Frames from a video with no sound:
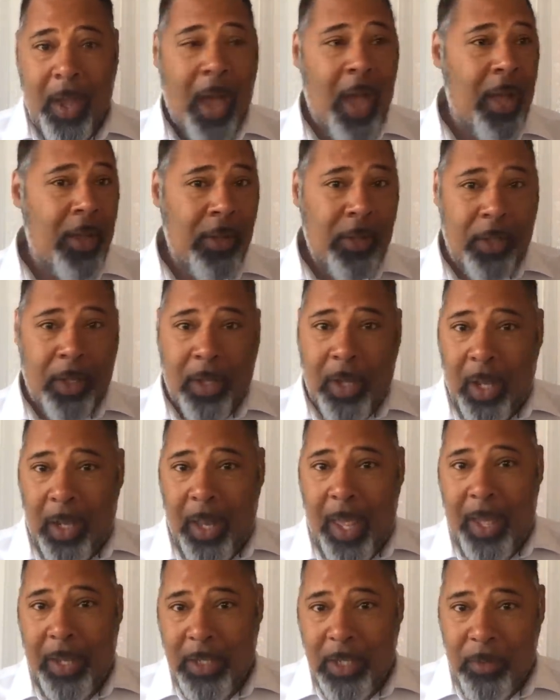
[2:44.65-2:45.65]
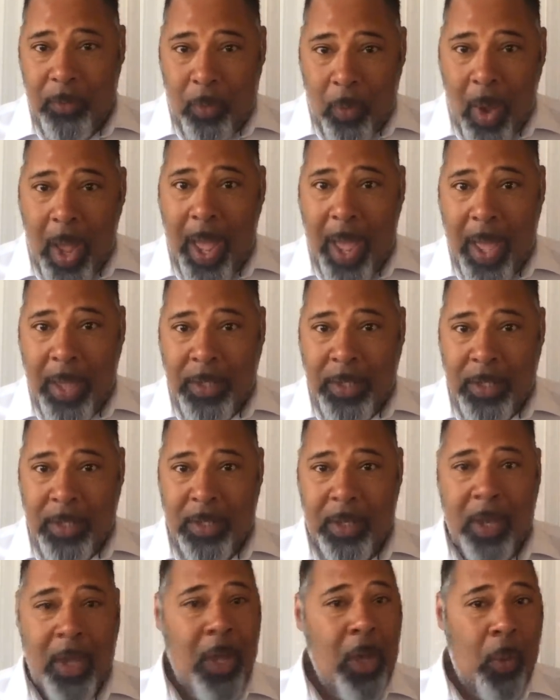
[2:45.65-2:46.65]
And the collective
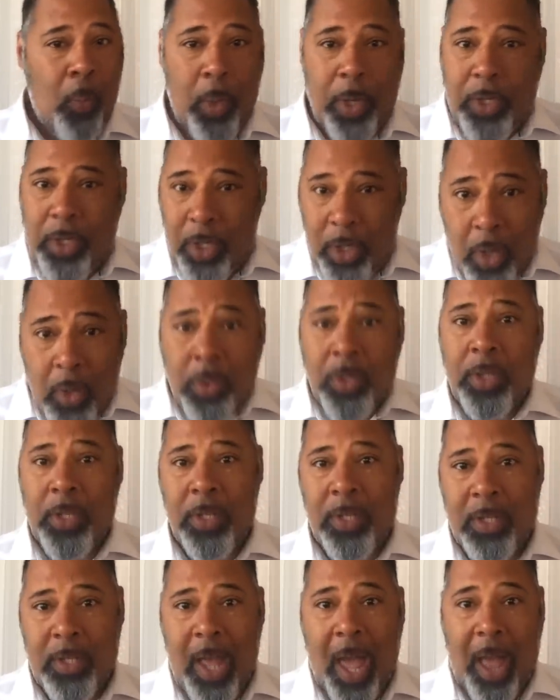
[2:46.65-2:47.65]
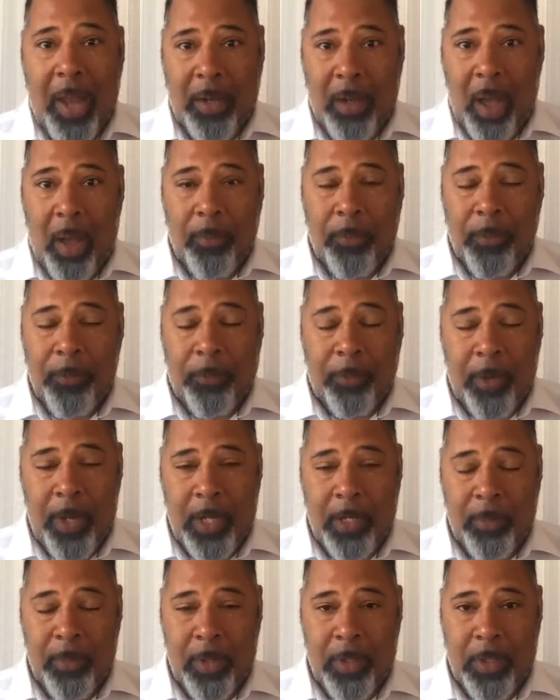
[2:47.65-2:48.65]
West, which used to stand up for
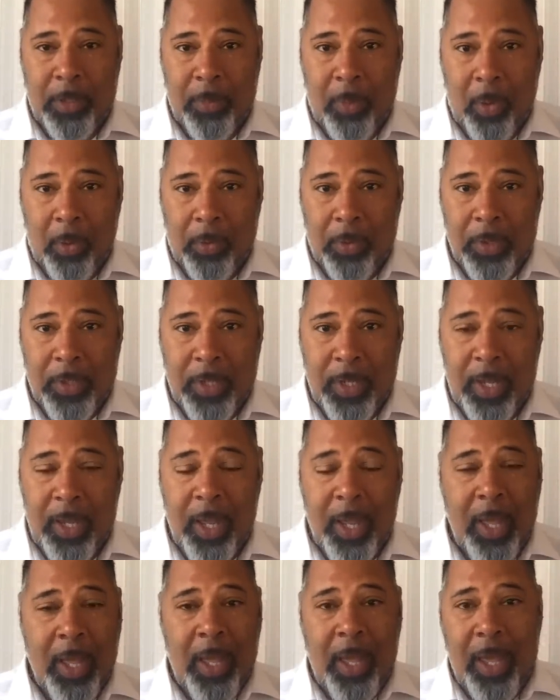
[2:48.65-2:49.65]
freedom and democracy,